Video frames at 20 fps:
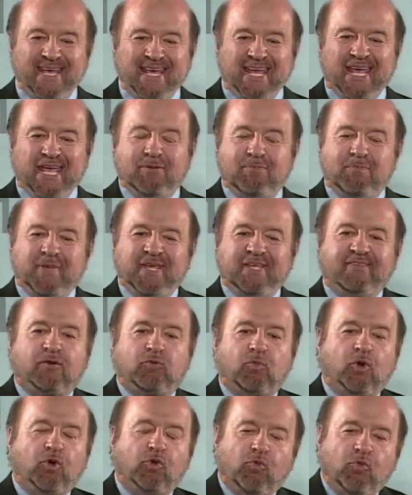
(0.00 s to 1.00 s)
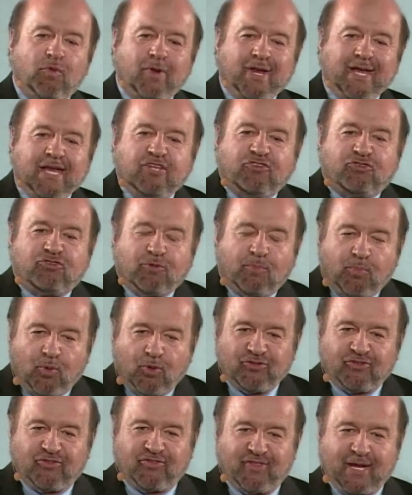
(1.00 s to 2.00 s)
it means that what really
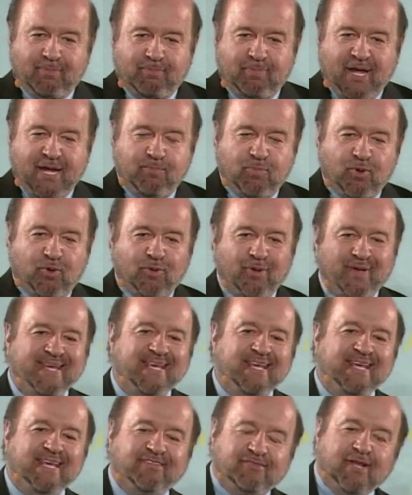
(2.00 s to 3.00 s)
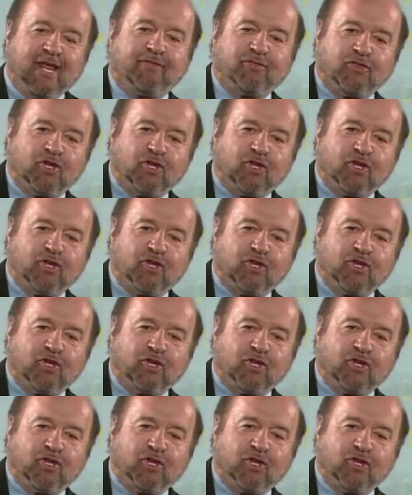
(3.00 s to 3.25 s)
supports that paper is not the